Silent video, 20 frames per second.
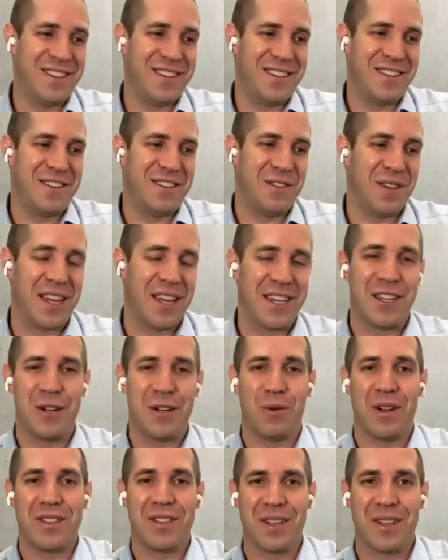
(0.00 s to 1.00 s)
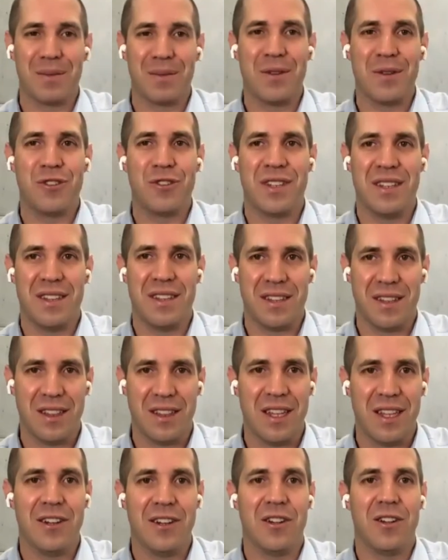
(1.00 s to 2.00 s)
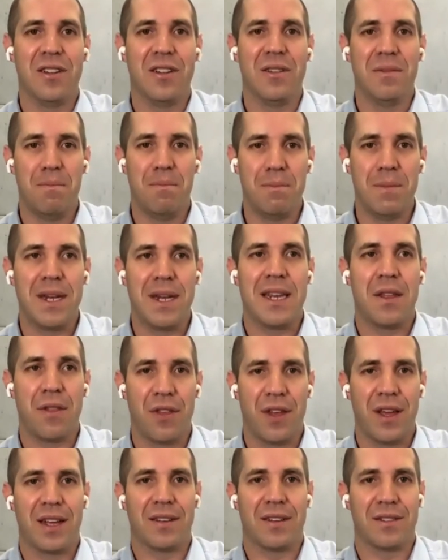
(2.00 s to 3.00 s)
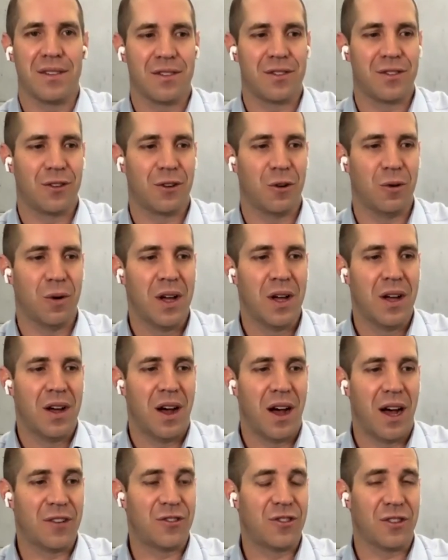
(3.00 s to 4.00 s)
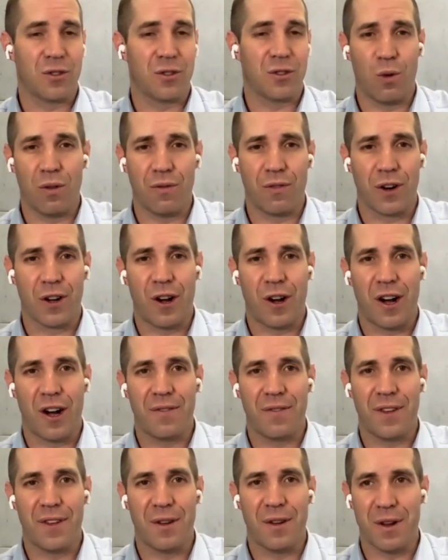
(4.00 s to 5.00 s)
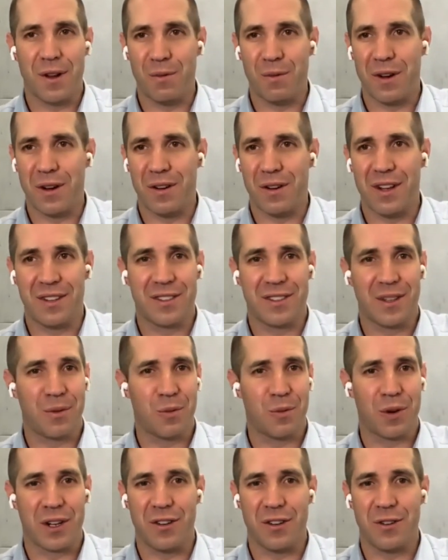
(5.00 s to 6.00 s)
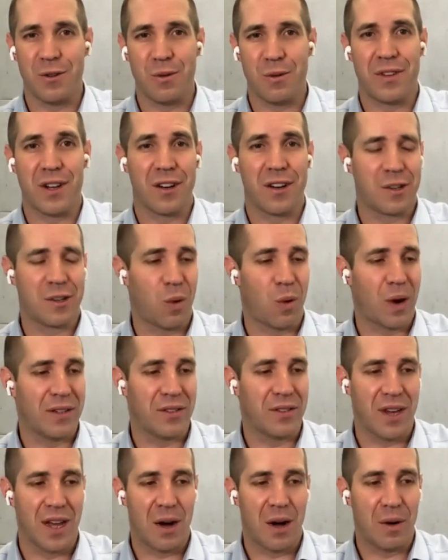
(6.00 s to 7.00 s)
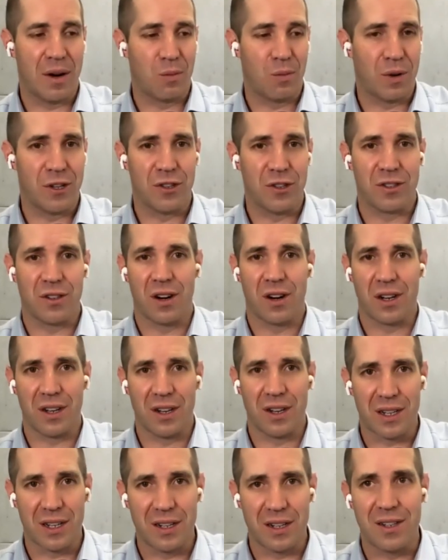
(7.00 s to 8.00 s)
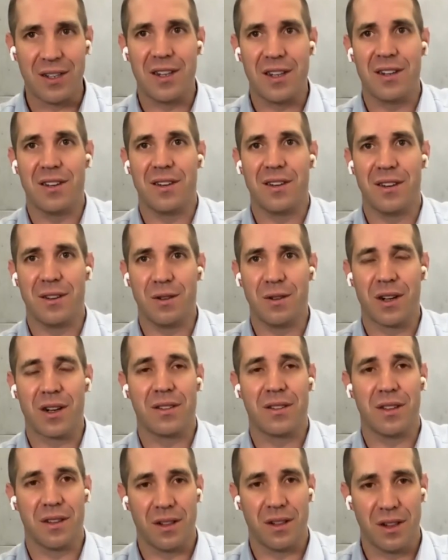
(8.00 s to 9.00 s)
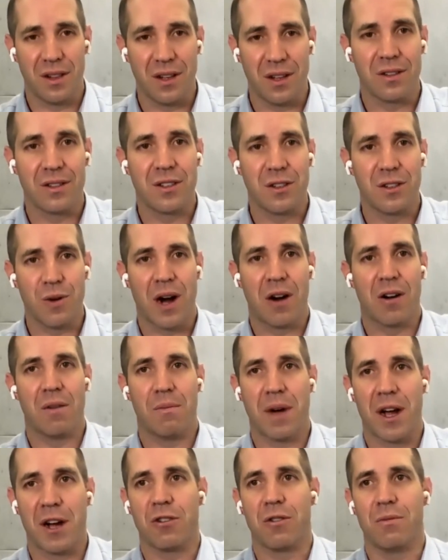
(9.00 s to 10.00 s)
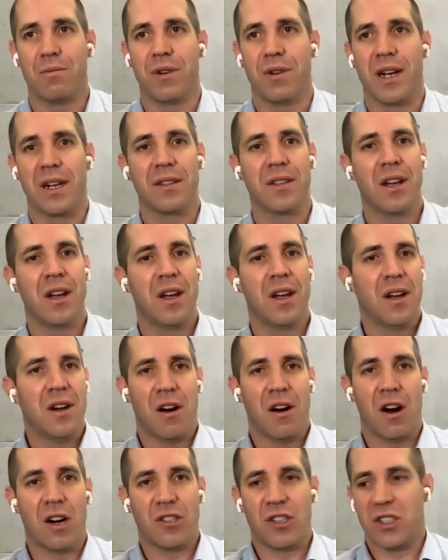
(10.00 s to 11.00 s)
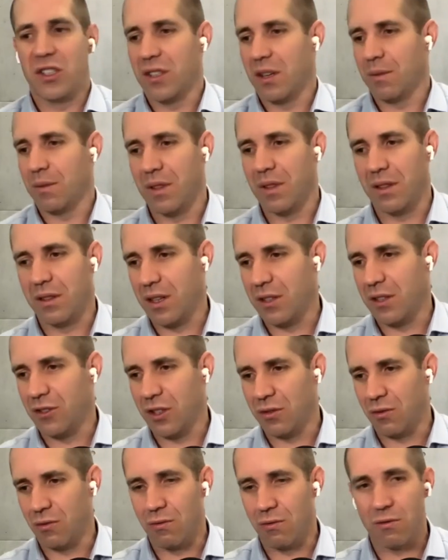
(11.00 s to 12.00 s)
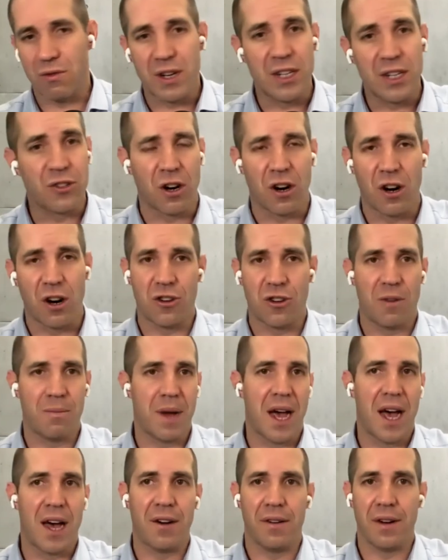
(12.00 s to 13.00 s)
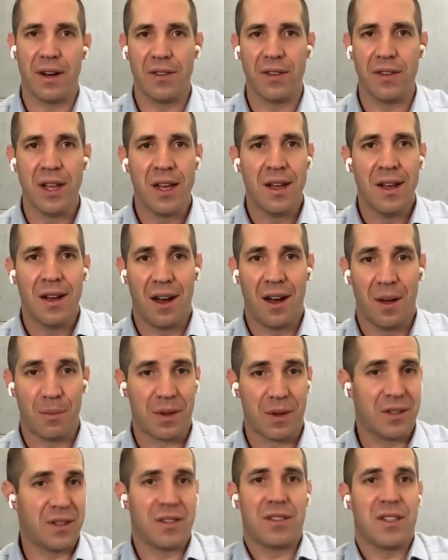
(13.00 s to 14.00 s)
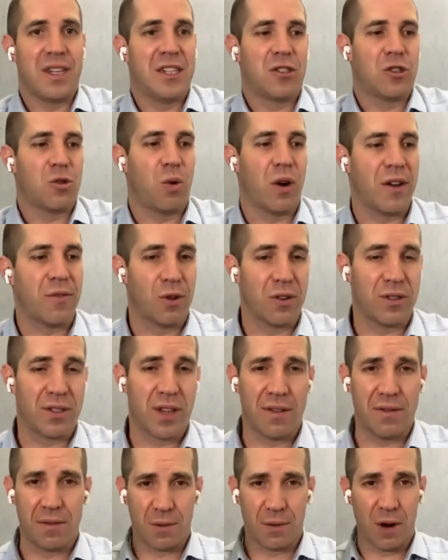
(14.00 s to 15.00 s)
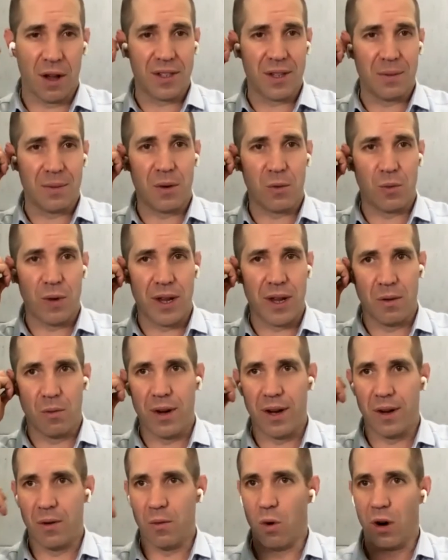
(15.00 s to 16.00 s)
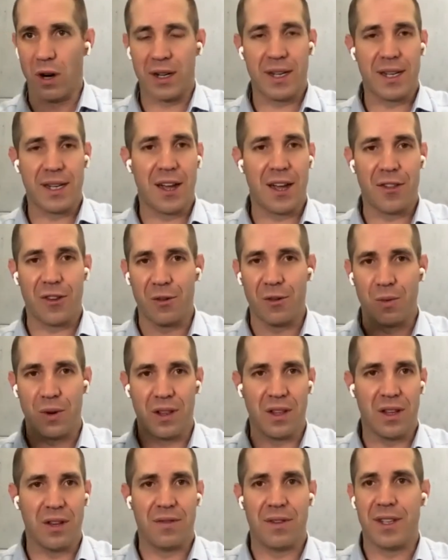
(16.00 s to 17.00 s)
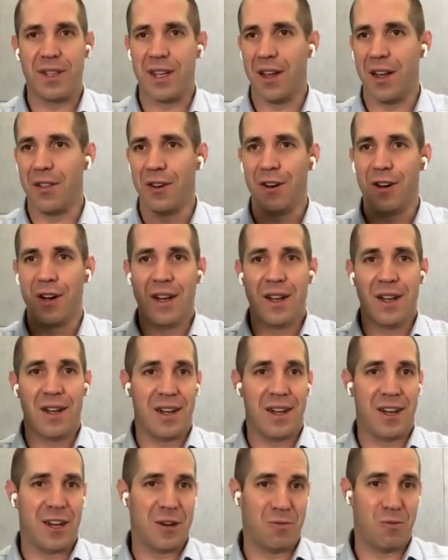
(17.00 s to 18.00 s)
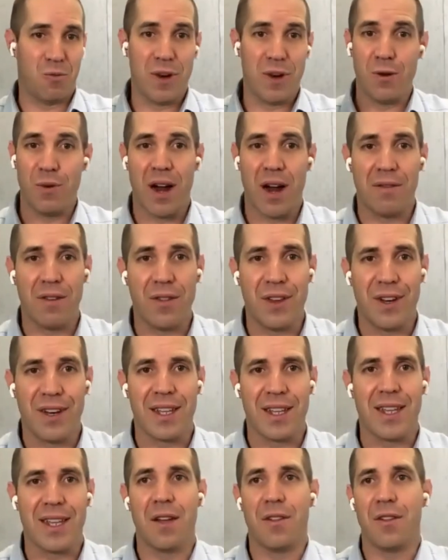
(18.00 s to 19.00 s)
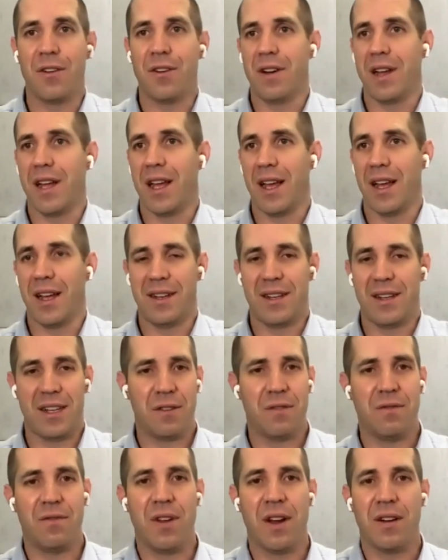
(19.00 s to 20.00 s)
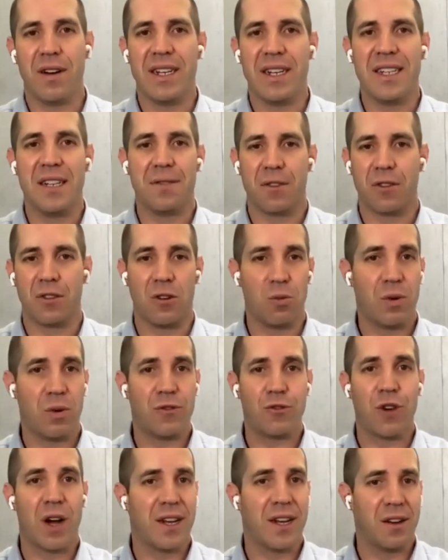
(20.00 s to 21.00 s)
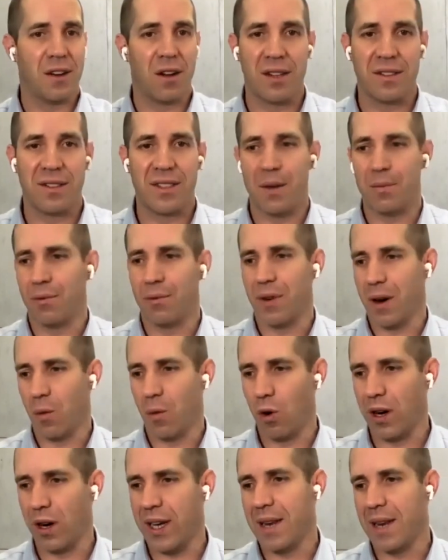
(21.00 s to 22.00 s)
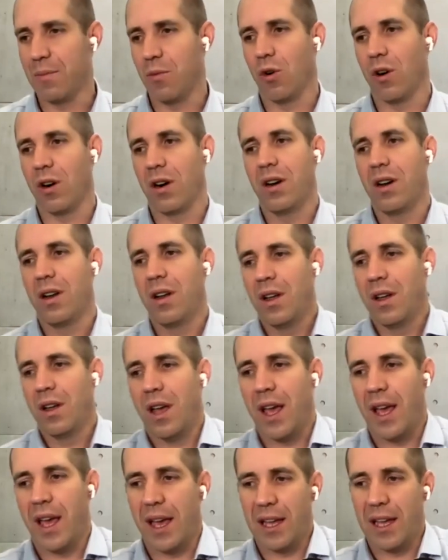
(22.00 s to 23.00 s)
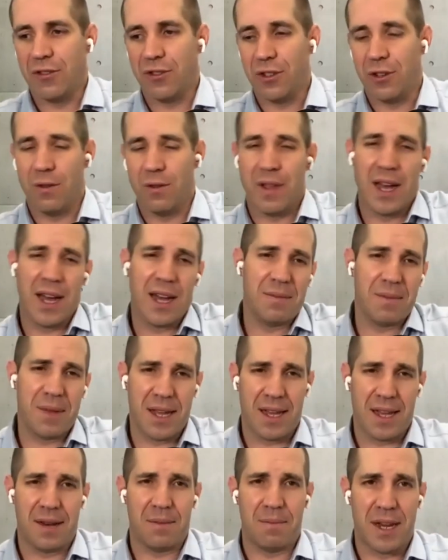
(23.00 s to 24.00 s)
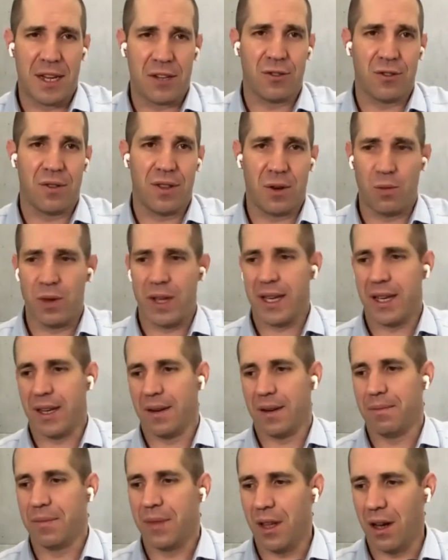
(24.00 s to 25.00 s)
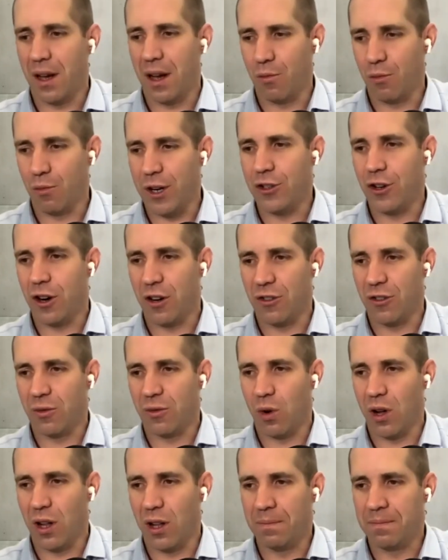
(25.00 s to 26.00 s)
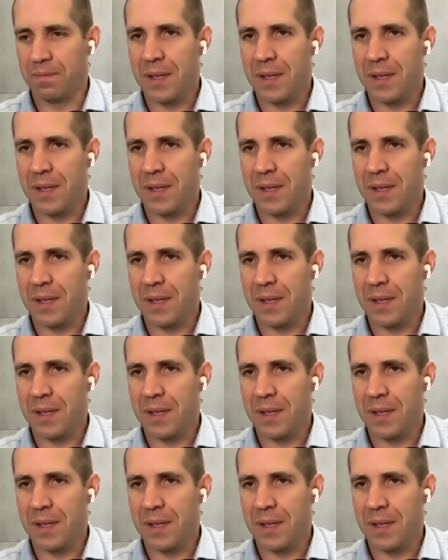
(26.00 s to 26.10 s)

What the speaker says: you're like, you know what? Sometimes you just need these little mini things. And so us just going for coffee, it's something we're going to do. We've done it twice now, and we just are going to continue to do it, because these little 2-hour micro breaks are just something that just recharge our batteries. Because it's 24/7 for us. I mean, we work together, we live together, we do everything together, and it's very difficult. We've tried to not separate work anymore, and just do that and make sure that we can recharge as well.